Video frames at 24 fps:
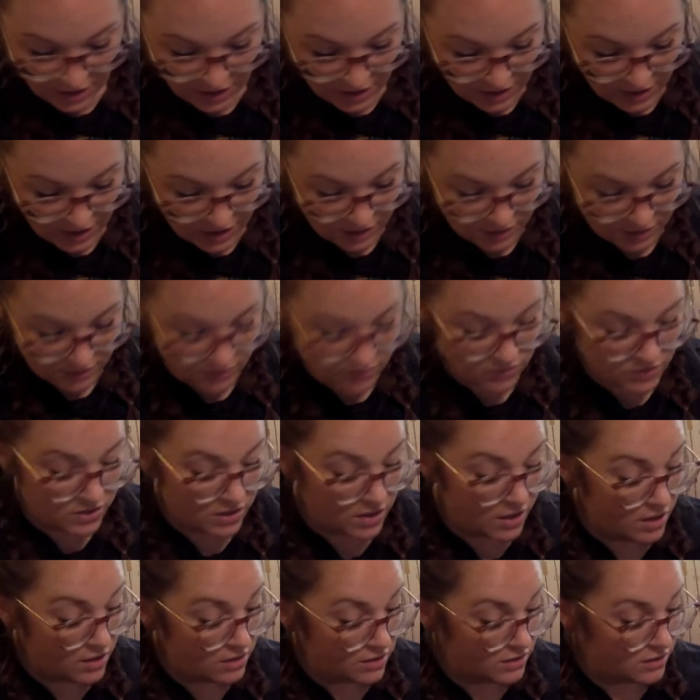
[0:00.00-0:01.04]
and there's
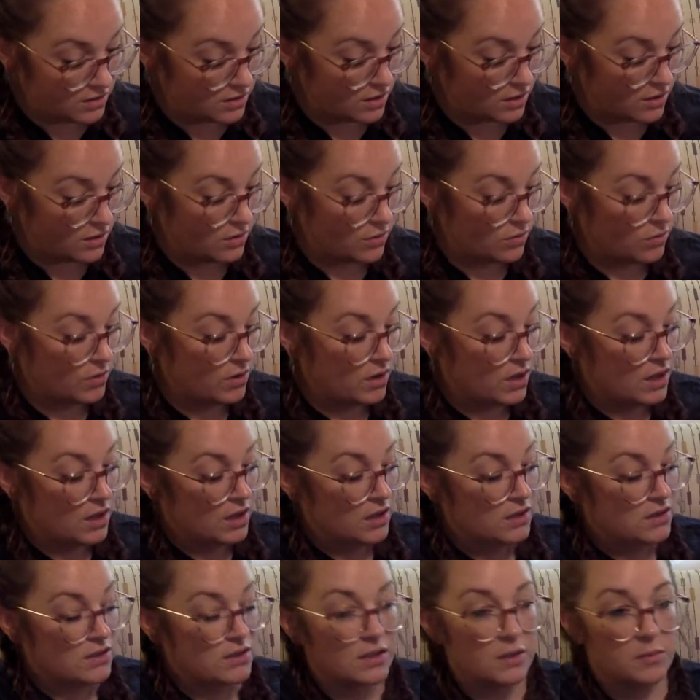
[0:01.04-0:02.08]
also
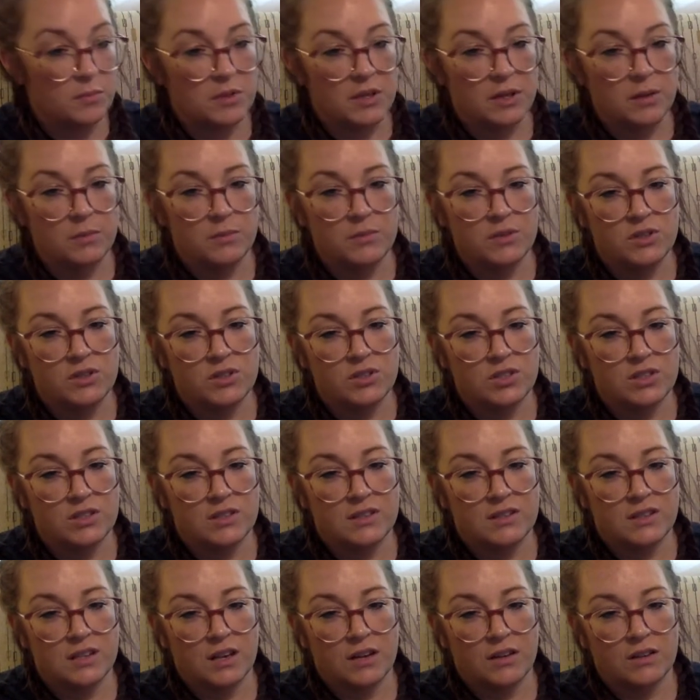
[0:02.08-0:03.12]
some images
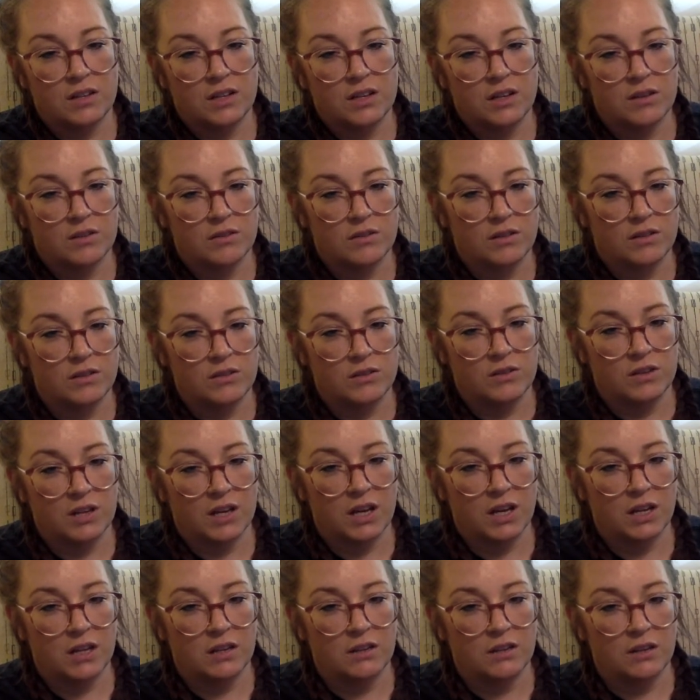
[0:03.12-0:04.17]
down here that look
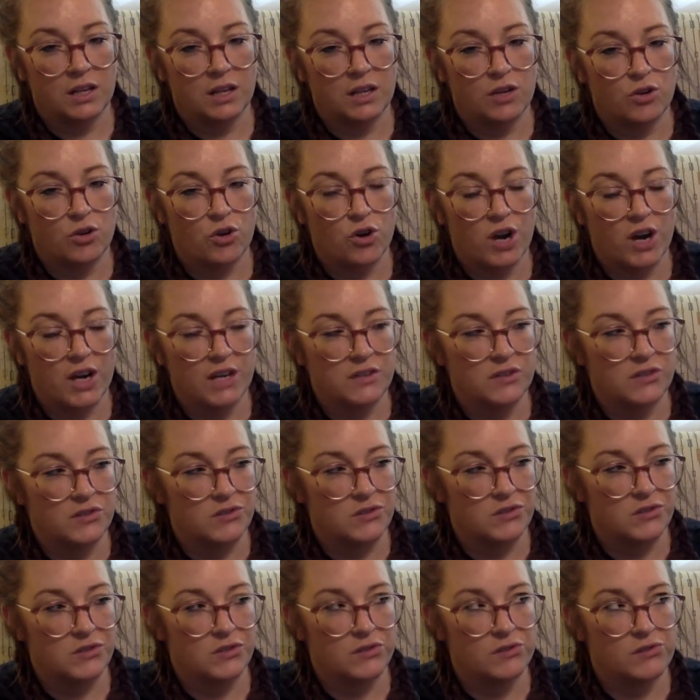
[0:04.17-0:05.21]
kind of like
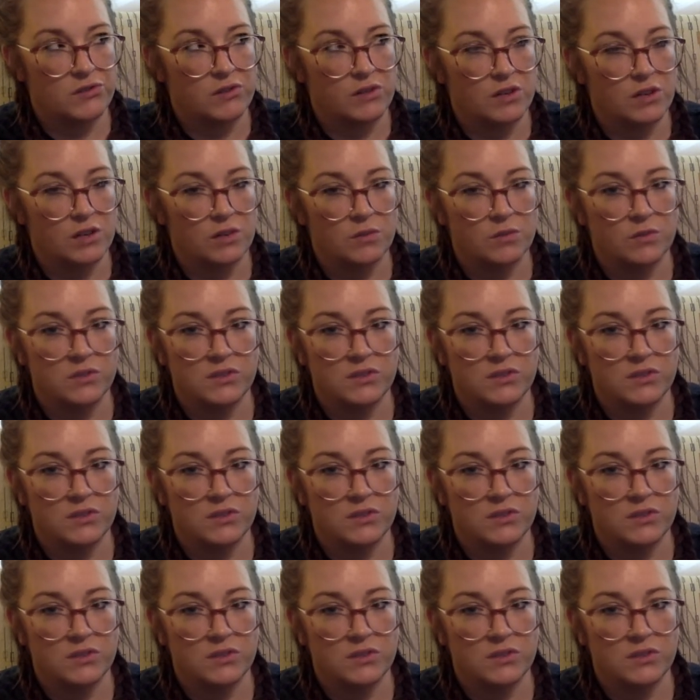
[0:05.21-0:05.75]
crests that you would